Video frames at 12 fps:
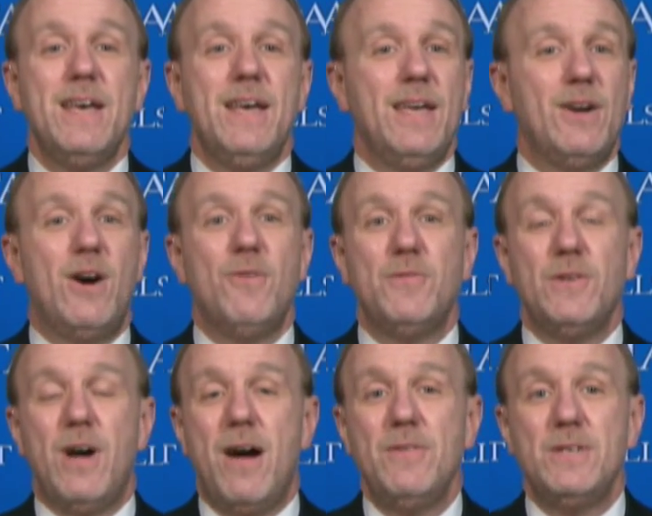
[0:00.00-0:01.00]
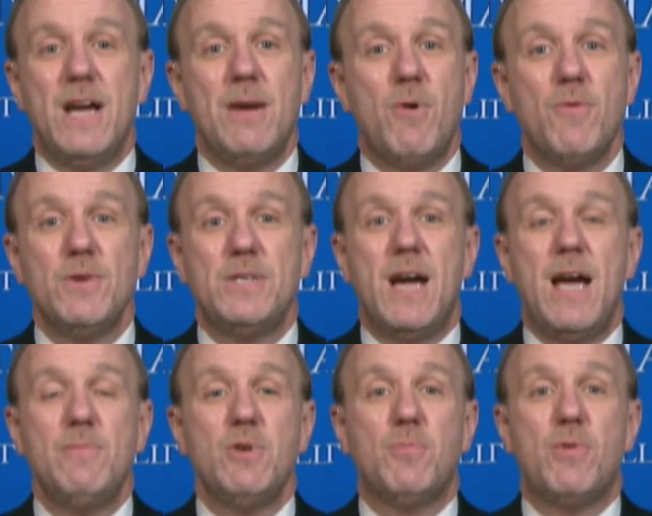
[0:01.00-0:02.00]
And often, oftentimes over
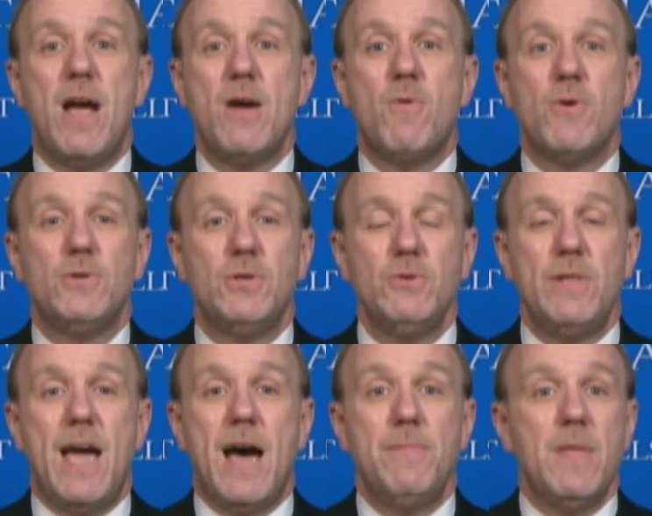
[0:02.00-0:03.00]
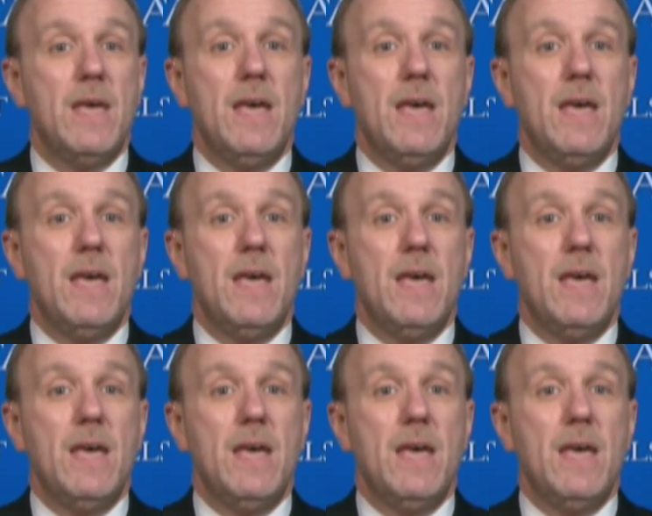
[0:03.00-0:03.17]
time, you'll probably won't do that.